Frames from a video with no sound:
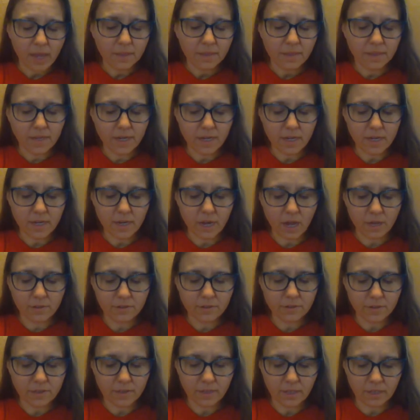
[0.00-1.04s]
The
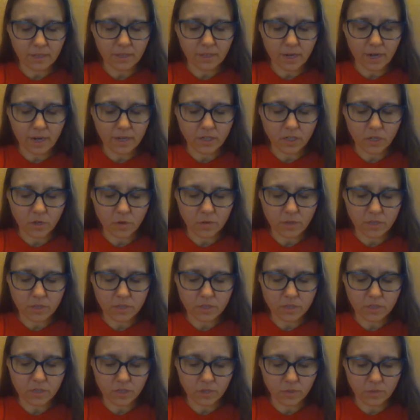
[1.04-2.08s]
other thing that I
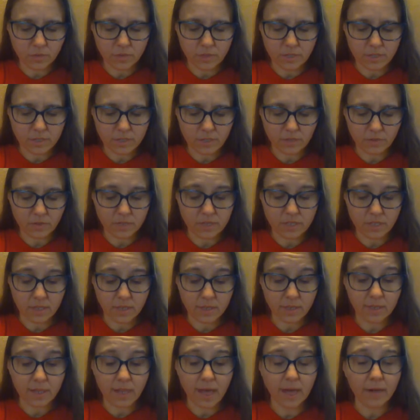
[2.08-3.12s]
noticed too is there is a
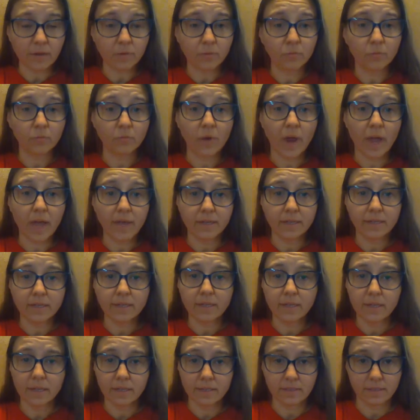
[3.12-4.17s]
lot of red
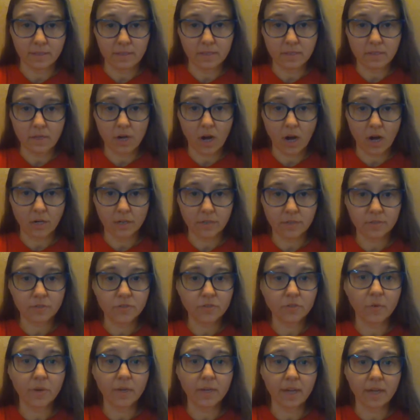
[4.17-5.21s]
in this card.
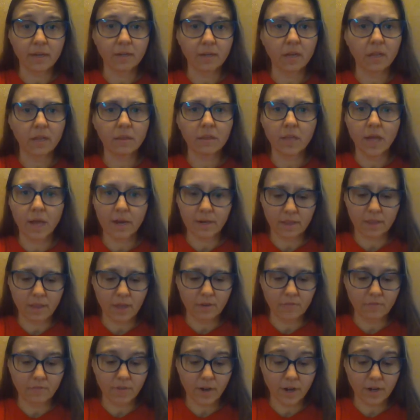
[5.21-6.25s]
So again, a lot of that
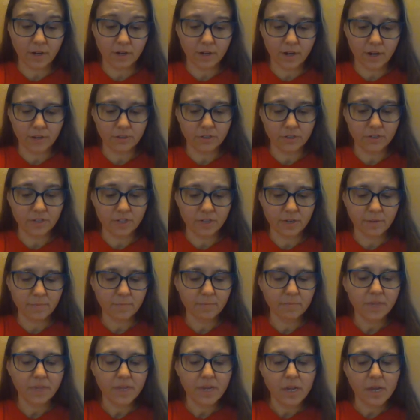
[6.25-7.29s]
fire energy.
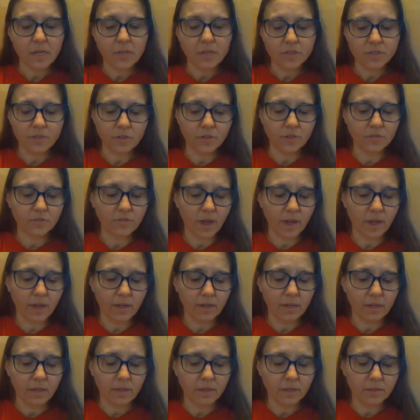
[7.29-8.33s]
So you've got
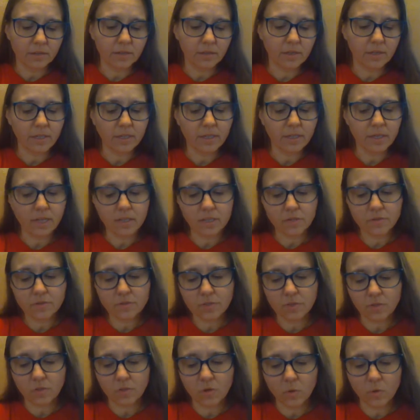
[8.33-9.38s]
the yellows
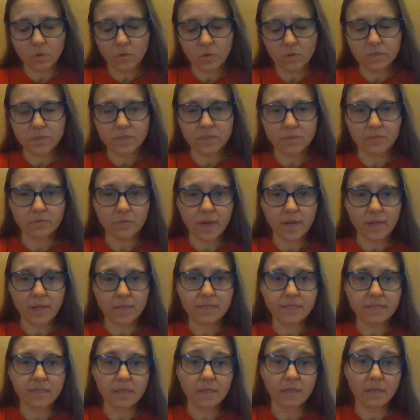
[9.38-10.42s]
and golds and
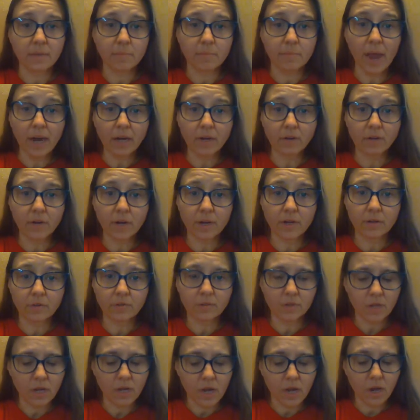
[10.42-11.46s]
reds in the background
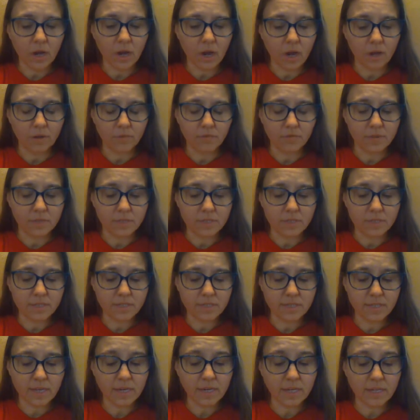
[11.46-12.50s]
of the
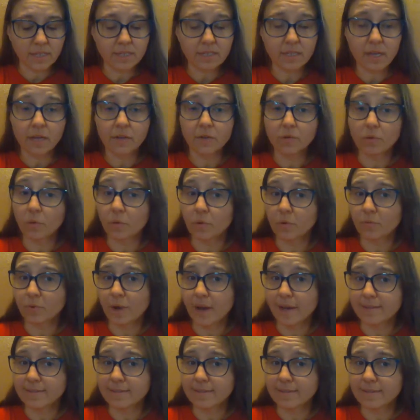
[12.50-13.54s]
setting sun or
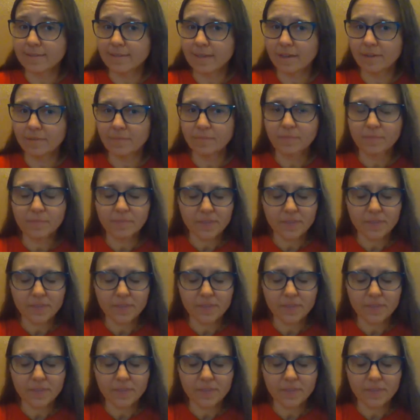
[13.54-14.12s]
rising sun,